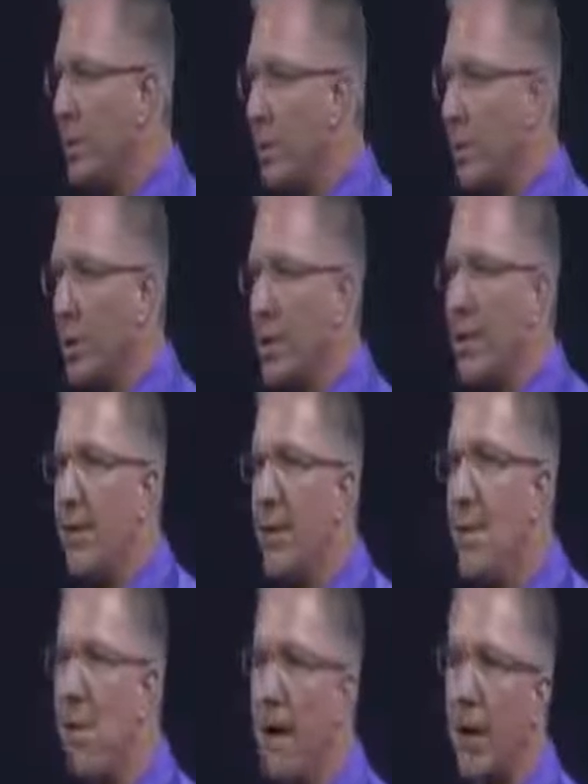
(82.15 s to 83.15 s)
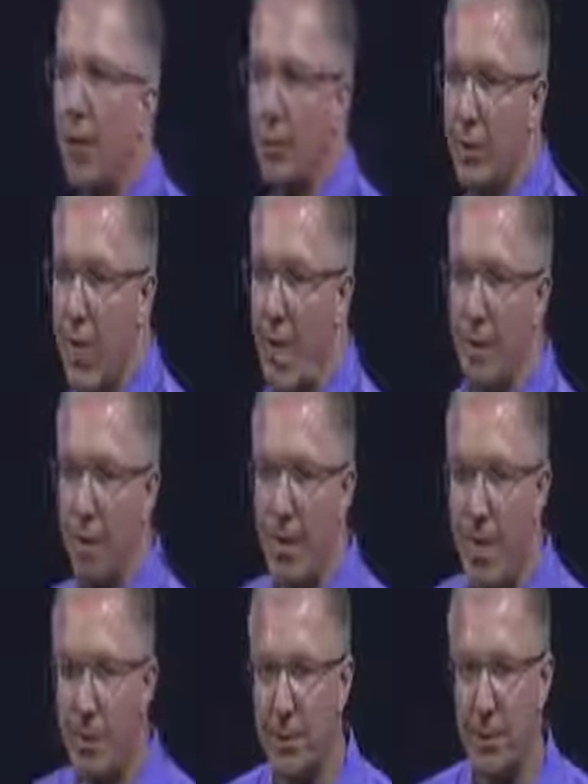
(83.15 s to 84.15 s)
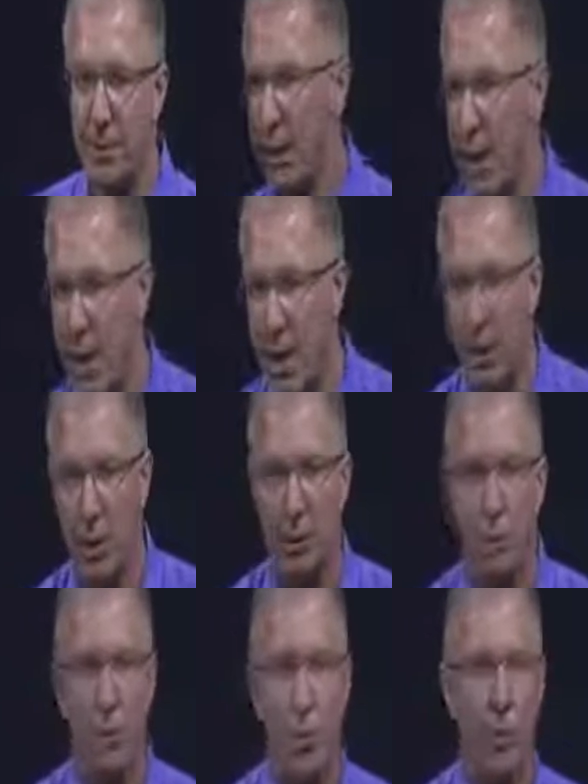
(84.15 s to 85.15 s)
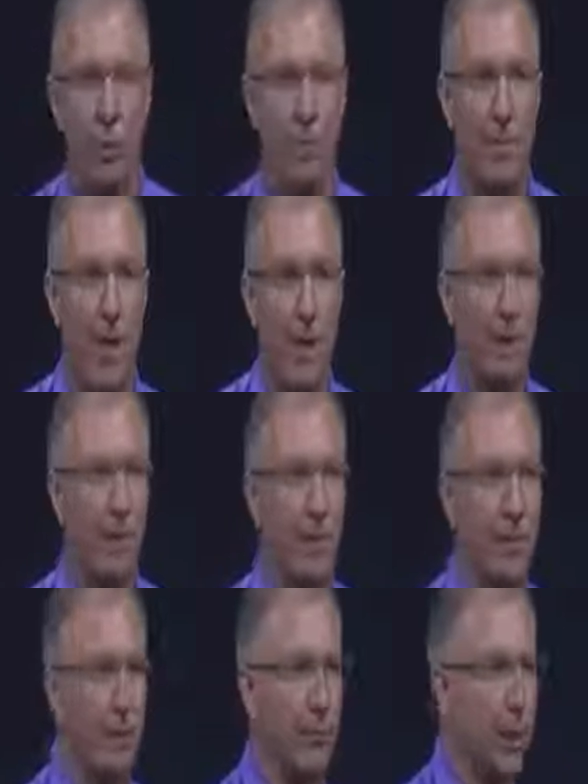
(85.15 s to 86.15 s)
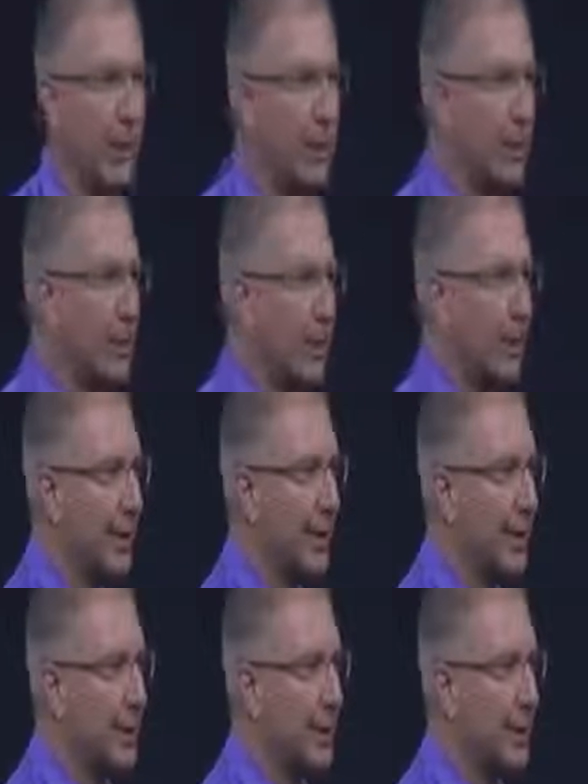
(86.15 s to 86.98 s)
This affects how information looks on your device, including date,